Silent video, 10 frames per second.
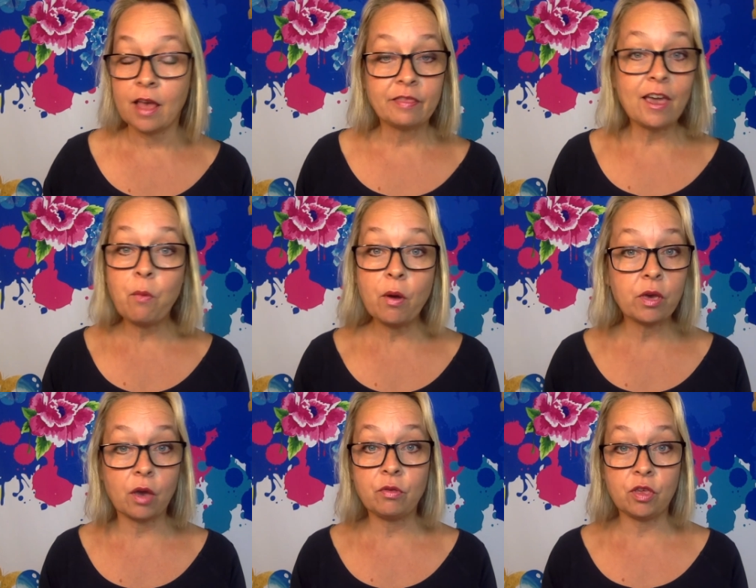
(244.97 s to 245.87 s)
They won't
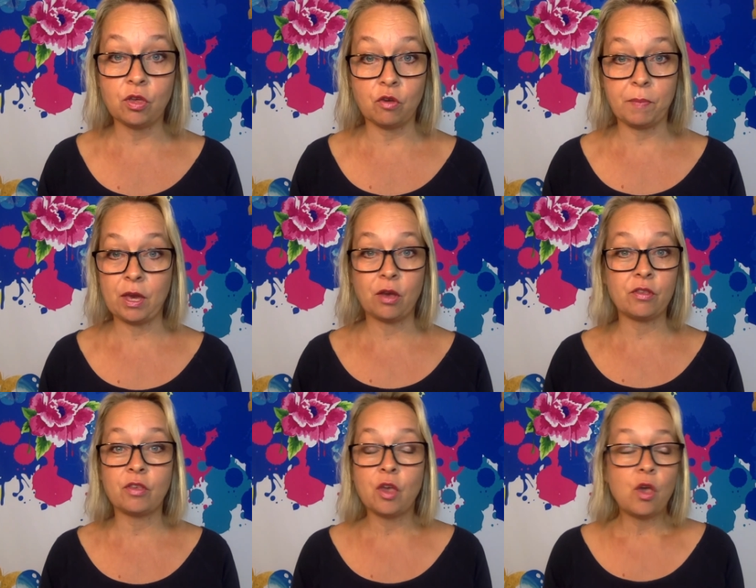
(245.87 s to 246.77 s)
go to you
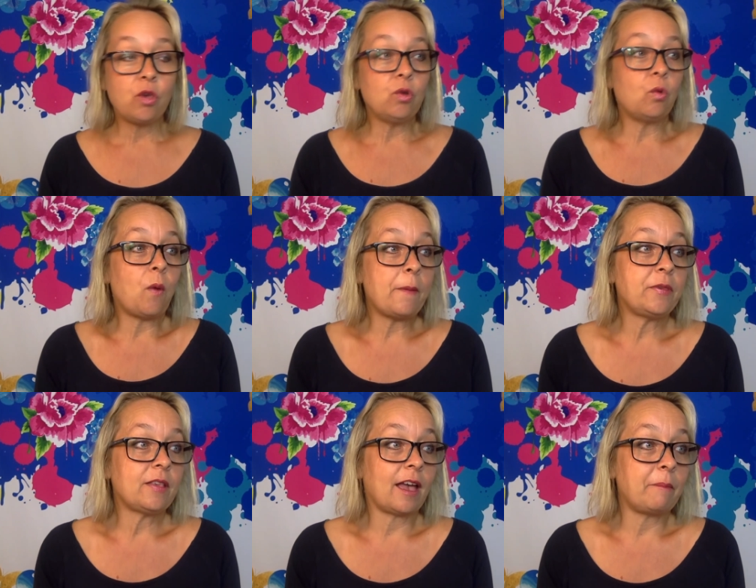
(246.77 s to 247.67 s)
because your
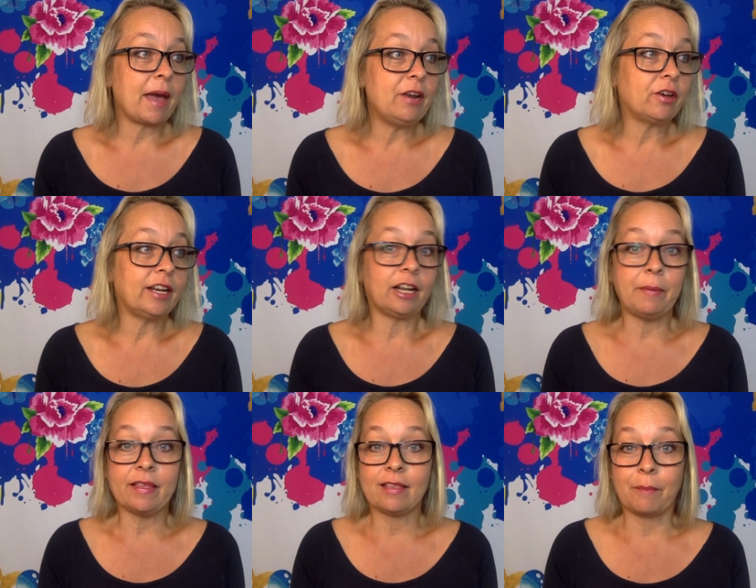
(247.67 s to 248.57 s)
website might look a little bit
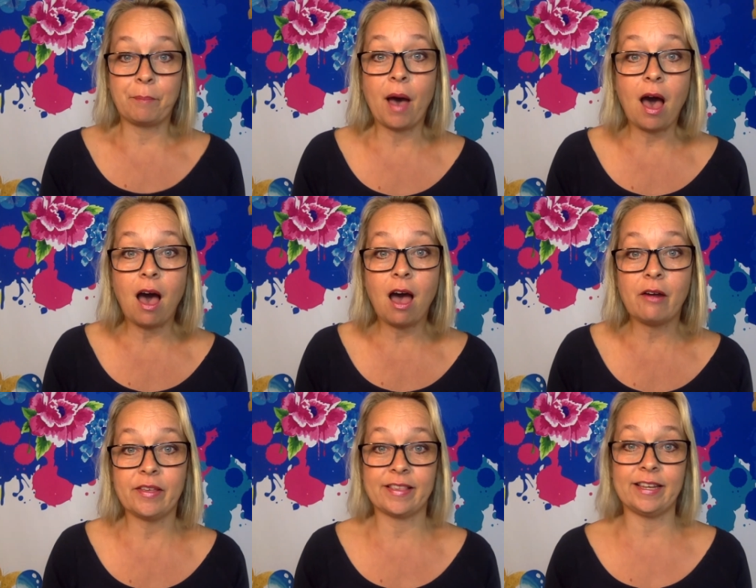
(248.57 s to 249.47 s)
subpar,
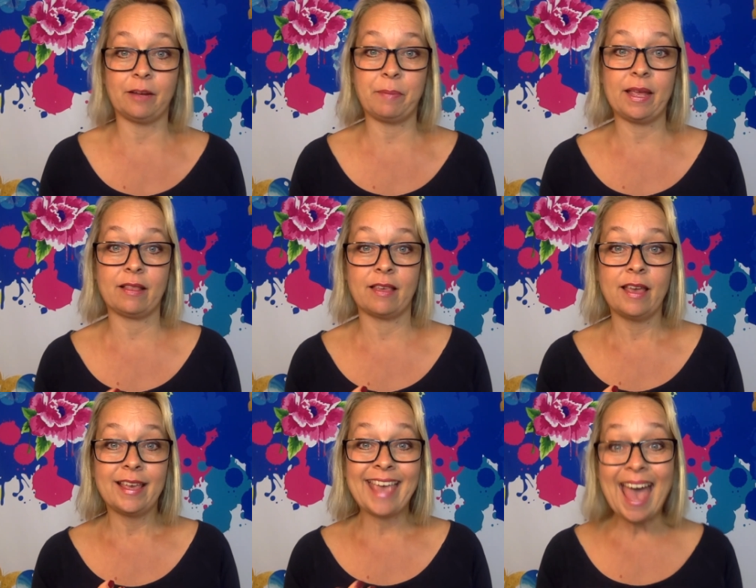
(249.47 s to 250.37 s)
it's a little bit
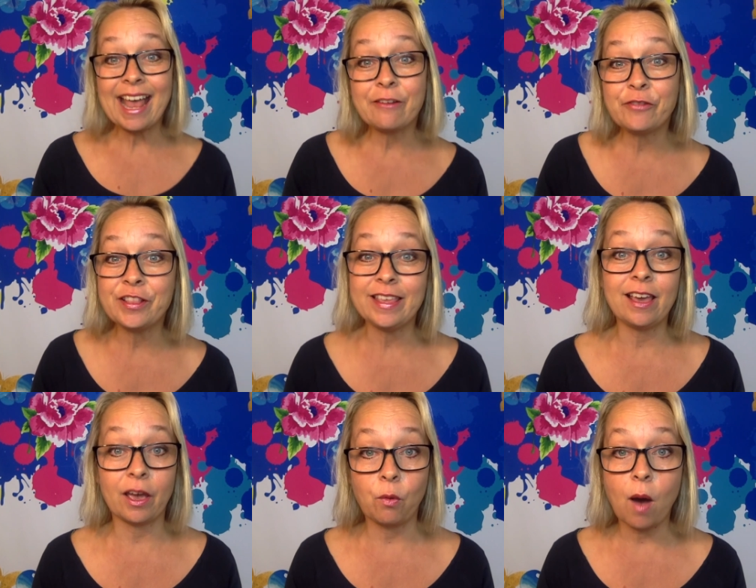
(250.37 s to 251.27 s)
Canva
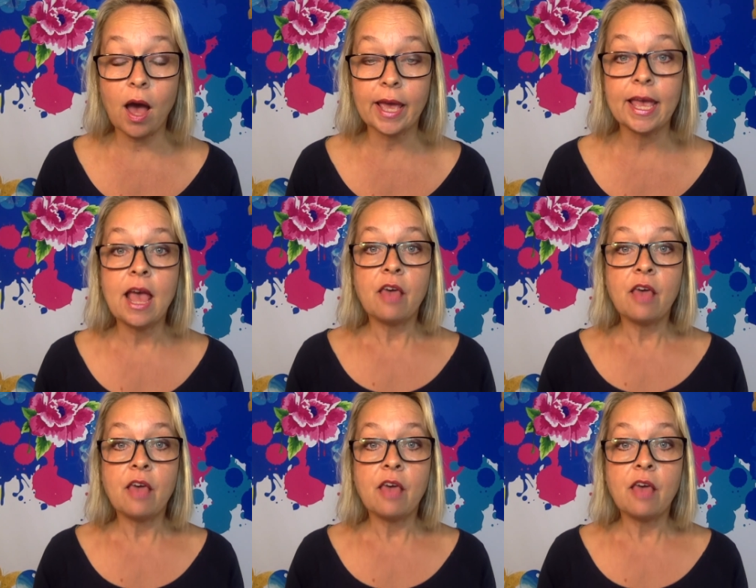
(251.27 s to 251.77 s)
DIY.